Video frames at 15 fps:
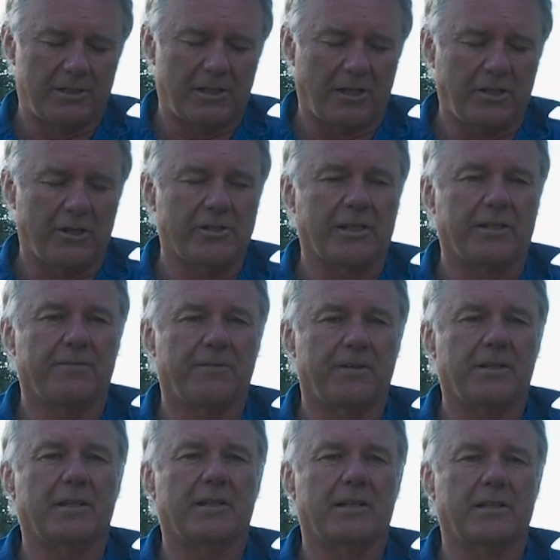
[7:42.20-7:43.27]
using
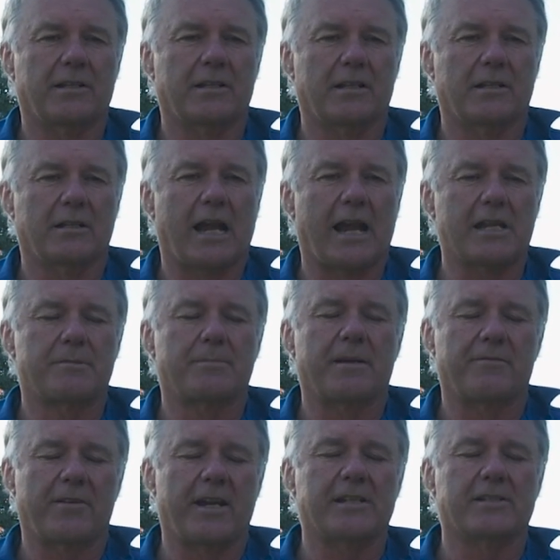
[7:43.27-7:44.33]

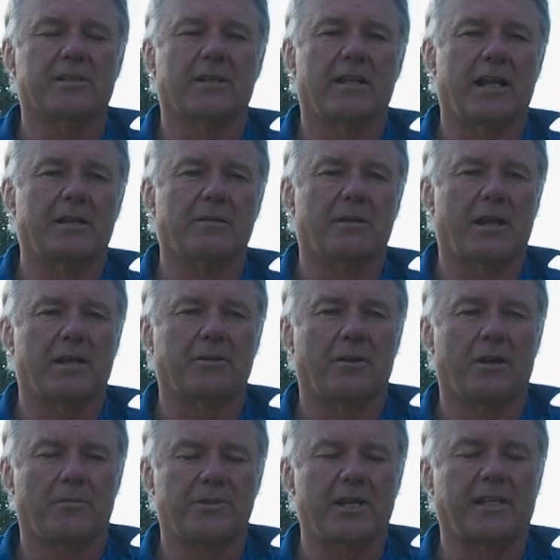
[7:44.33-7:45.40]
ASBVs and
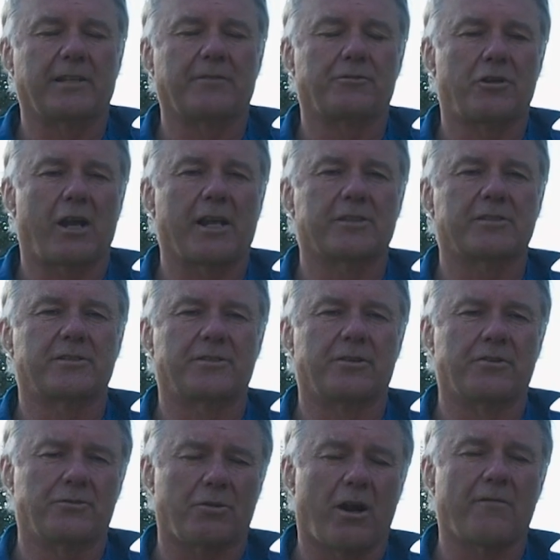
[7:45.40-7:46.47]
objective traits to
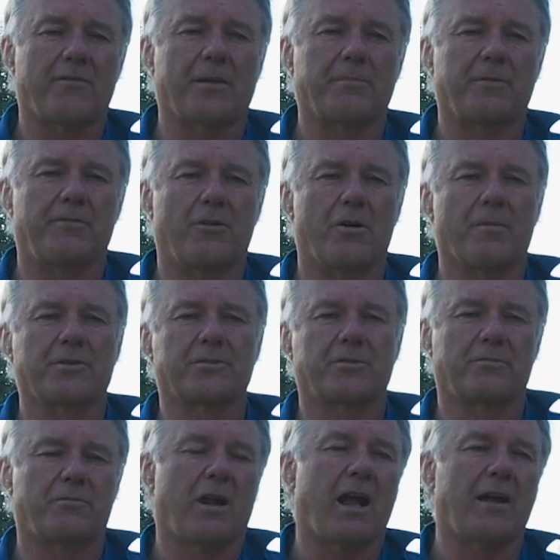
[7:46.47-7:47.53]
drive that performance,
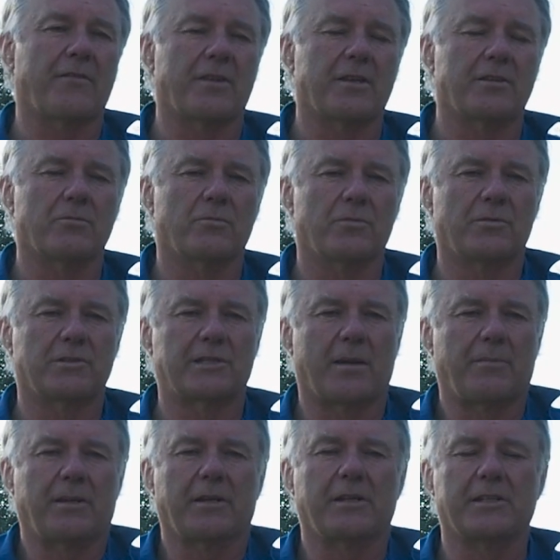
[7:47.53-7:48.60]
rather than
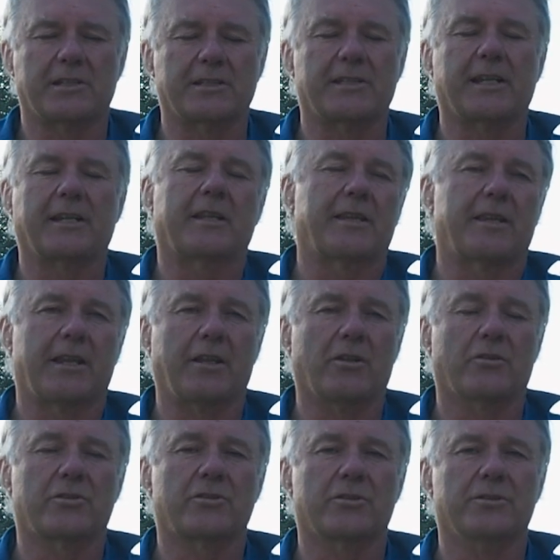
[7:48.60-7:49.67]
something that you just think that
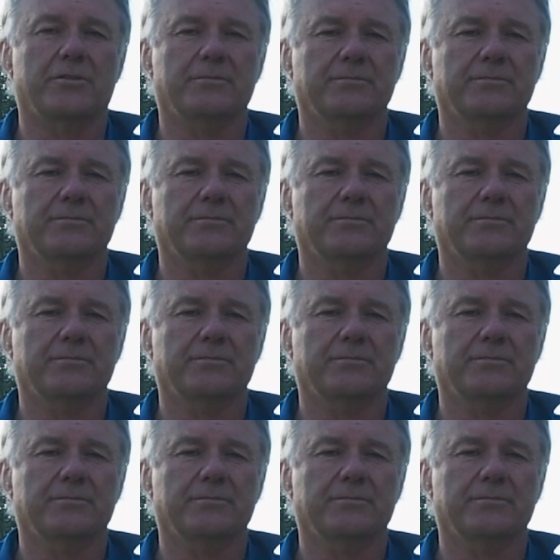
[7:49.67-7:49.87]
looks good.